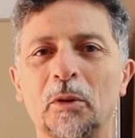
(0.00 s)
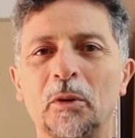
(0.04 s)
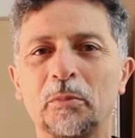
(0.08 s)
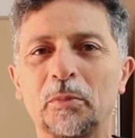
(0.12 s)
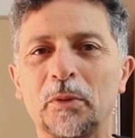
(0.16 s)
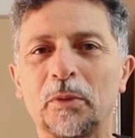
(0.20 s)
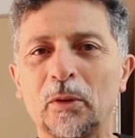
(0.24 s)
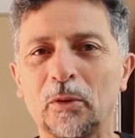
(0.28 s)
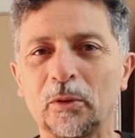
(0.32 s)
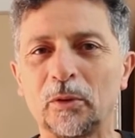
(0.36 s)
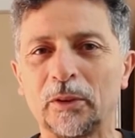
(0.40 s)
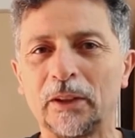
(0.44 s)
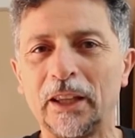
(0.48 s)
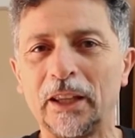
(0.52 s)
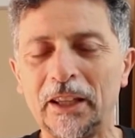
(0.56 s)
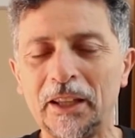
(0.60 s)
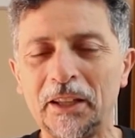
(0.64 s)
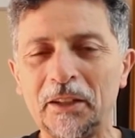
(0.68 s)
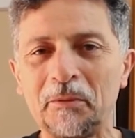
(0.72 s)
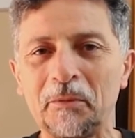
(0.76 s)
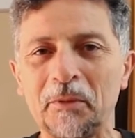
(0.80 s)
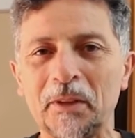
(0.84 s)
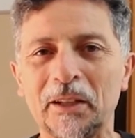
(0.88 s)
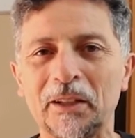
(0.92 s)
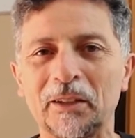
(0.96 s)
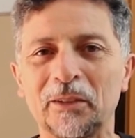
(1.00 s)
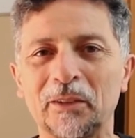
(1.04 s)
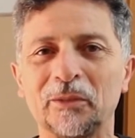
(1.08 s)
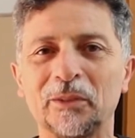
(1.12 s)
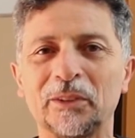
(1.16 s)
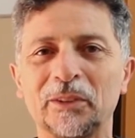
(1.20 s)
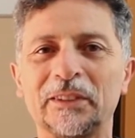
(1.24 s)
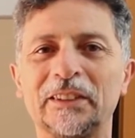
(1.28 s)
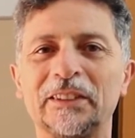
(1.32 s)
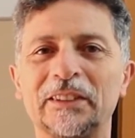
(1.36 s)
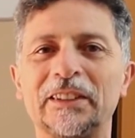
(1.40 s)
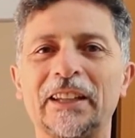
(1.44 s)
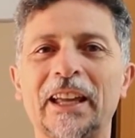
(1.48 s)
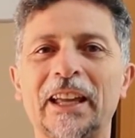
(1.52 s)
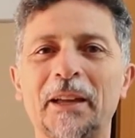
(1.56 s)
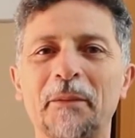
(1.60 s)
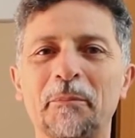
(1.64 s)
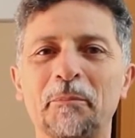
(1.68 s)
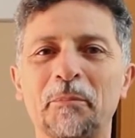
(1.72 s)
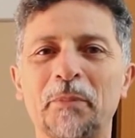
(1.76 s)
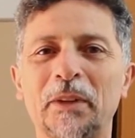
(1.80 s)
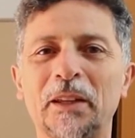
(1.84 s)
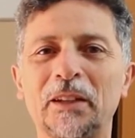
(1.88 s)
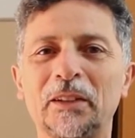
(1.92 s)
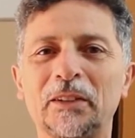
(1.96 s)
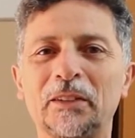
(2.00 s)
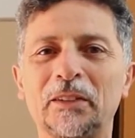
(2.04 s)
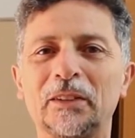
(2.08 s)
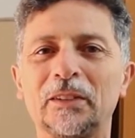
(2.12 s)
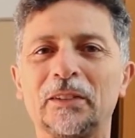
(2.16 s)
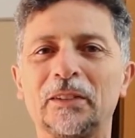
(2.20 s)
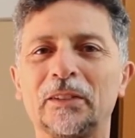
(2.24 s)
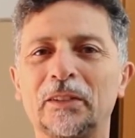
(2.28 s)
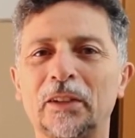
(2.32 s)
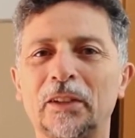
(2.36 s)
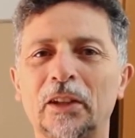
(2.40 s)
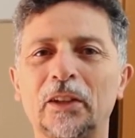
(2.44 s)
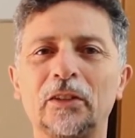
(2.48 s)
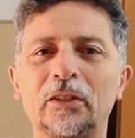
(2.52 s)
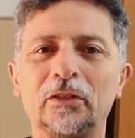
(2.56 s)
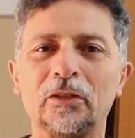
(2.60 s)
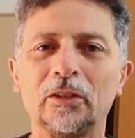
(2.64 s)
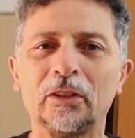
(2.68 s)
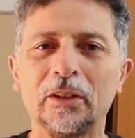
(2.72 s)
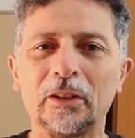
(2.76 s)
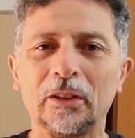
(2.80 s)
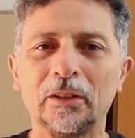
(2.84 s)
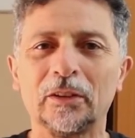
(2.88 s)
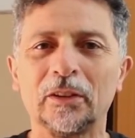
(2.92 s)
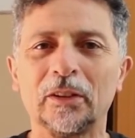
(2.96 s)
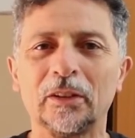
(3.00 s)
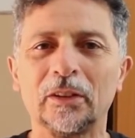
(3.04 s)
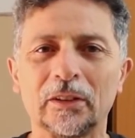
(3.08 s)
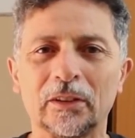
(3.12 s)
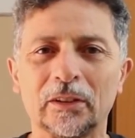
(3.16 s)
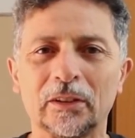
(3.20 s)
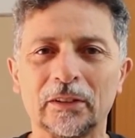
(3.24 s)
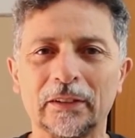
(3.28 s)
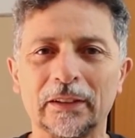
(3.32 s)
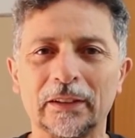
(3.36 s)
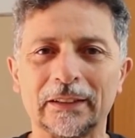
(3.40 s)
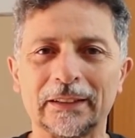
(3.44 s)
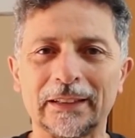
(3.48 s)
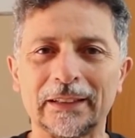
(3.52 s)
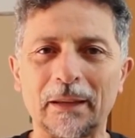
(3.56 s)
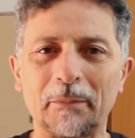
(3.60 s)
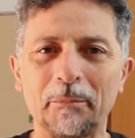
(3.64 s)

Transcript: you suddenly have the feeling you're getting, feeling the other's energy.